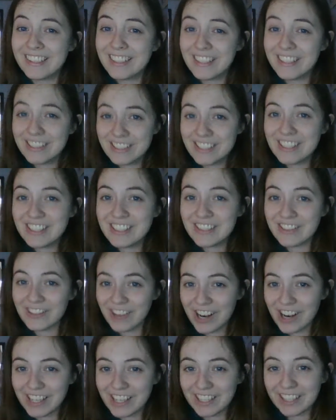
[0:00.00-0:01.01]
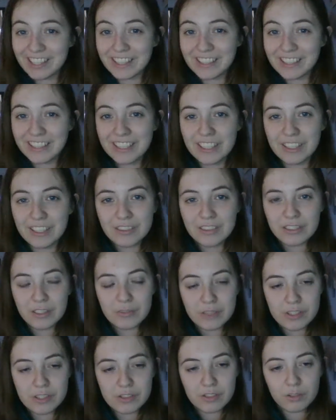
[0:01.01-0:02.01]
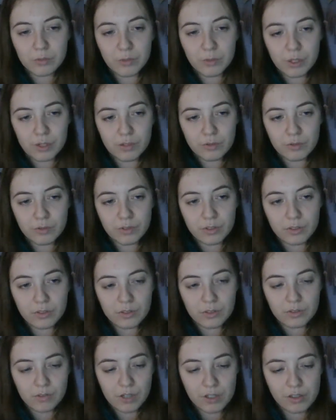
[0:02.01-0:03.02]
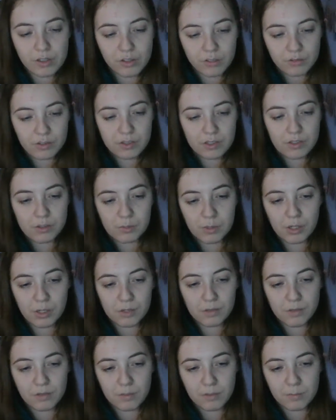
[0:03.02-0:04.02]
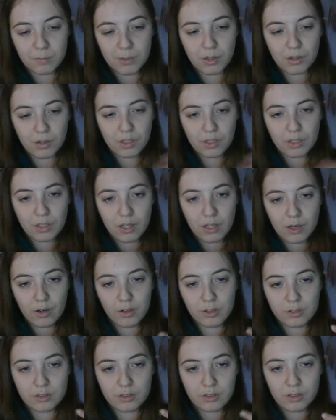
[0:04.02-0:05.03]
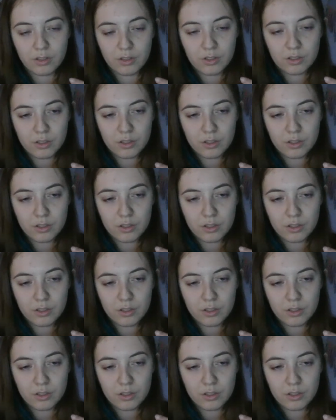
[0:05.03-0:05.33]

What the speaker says: She's great. The writers have interwoven plot and character